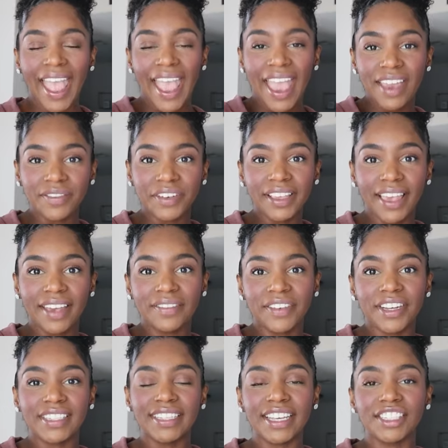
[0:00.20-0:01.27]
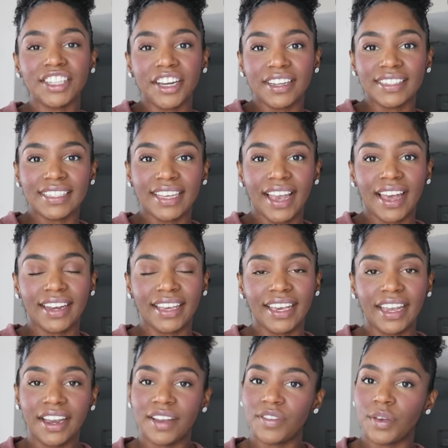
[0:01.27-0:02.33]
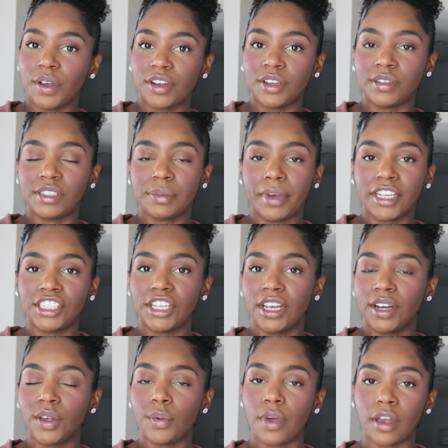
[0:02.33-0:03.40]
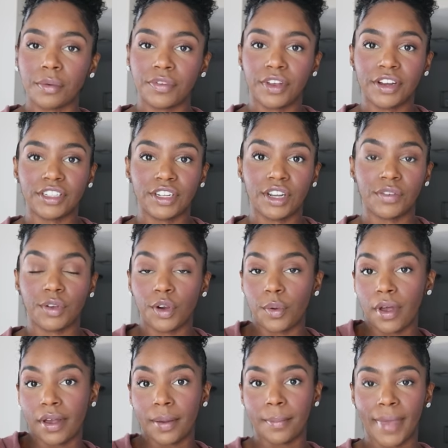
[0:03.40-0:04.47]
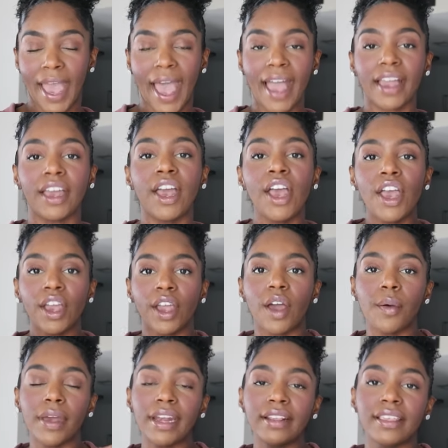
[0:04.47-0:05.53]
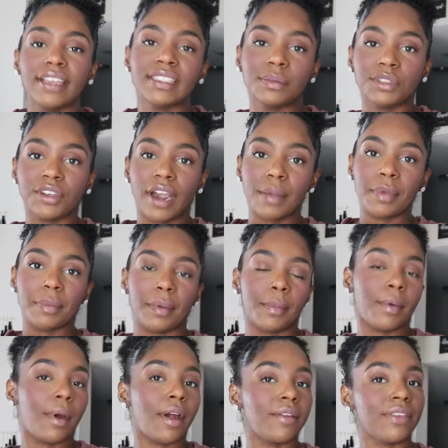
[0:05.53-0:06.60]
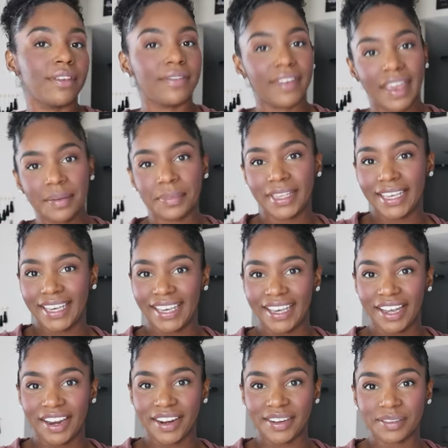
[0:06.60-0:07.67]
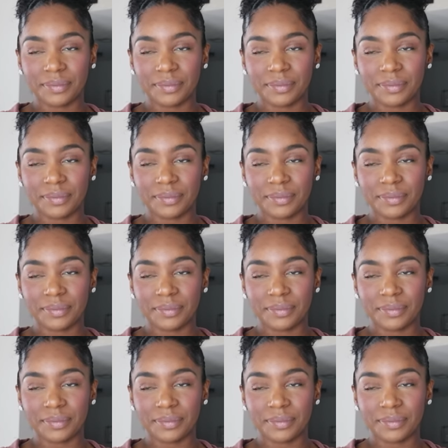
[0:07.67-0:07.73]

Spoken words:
Hey Fur Lifers, it's your girl Tiana here. If you're new to my channel, welcome. If you're returning, you're welcome back. Go ahead and hit that subscribe button for more of the family here.